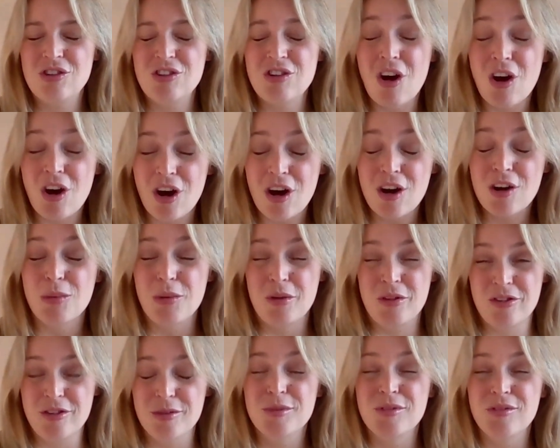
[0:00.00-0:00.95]
talk
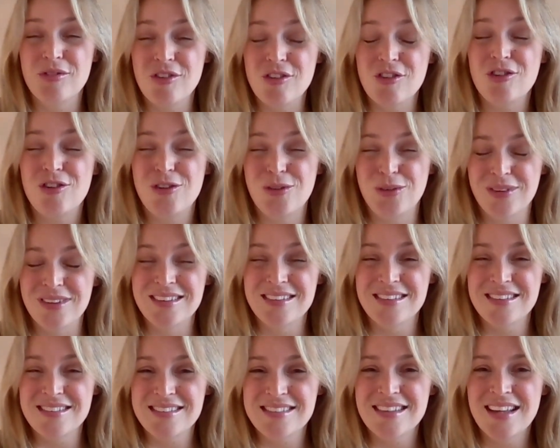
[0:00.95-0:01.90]
with some of the
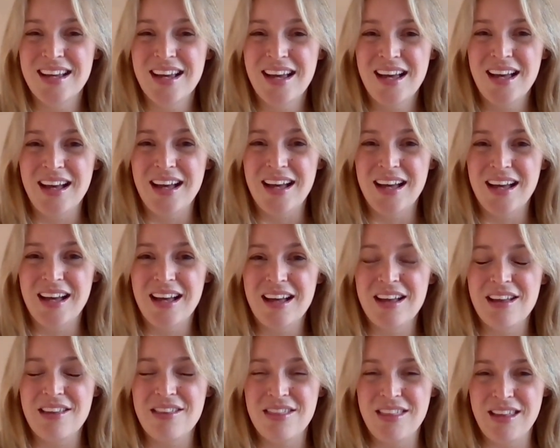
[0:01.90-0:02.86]
students
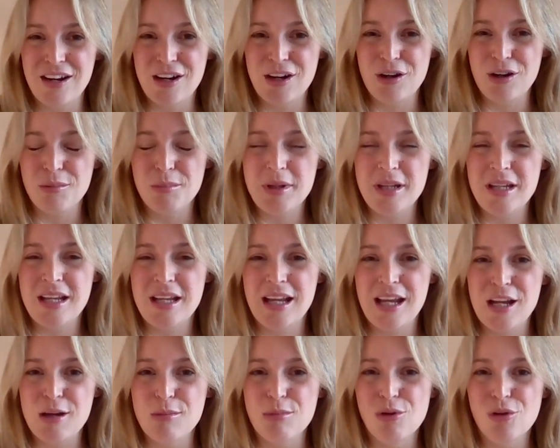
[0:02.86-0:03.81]
there,
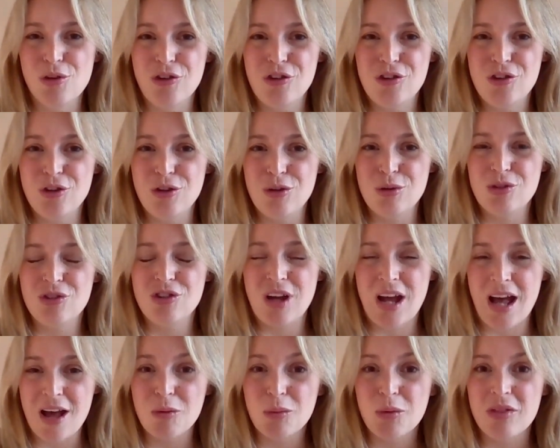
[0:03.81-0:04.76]
being able to
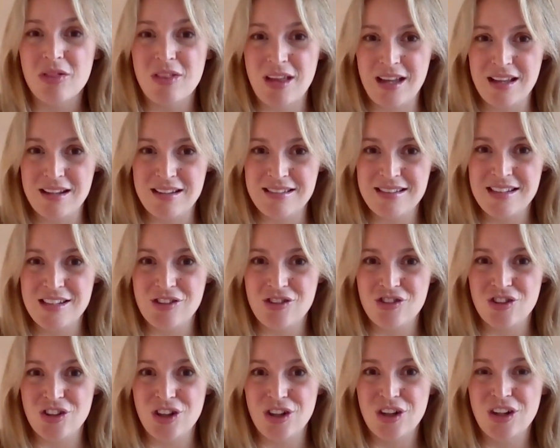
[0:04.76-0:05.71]
chat with the head
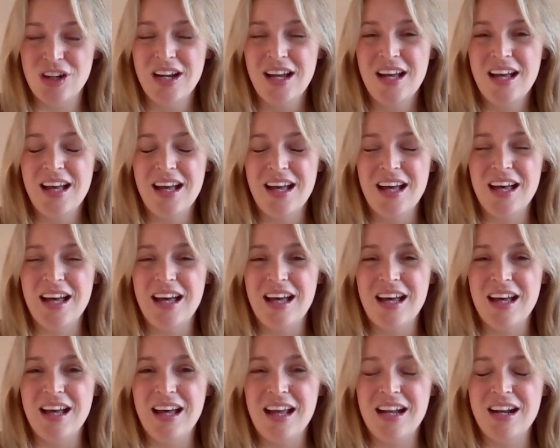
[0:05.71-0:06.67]
teacher
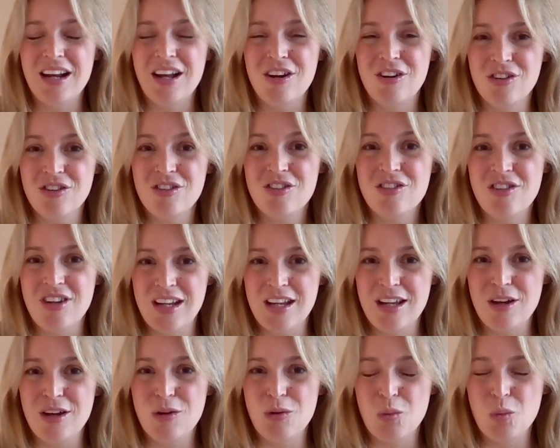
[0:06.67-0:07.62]
and
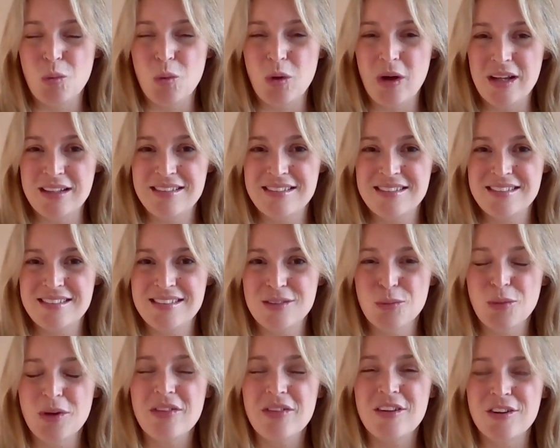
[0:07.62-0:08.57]
understand what
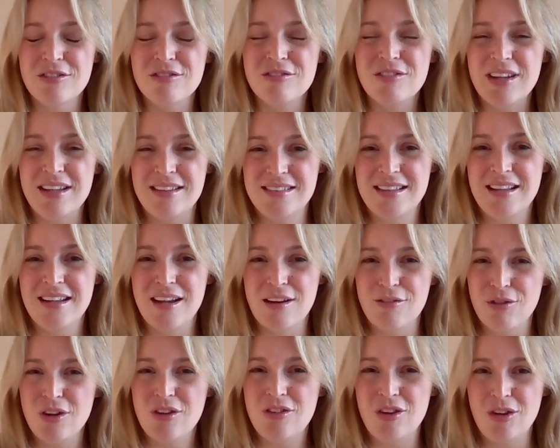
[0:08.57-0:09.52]
they're facing
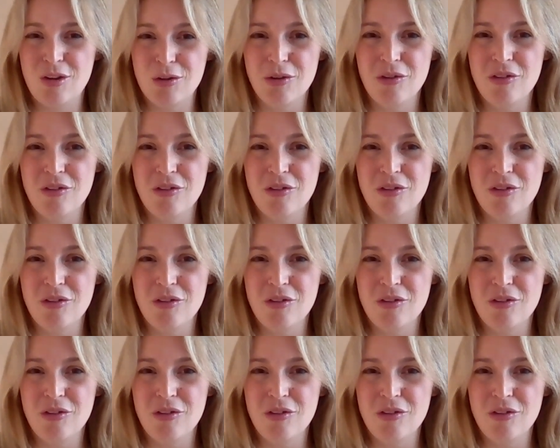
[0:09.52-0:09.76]
every single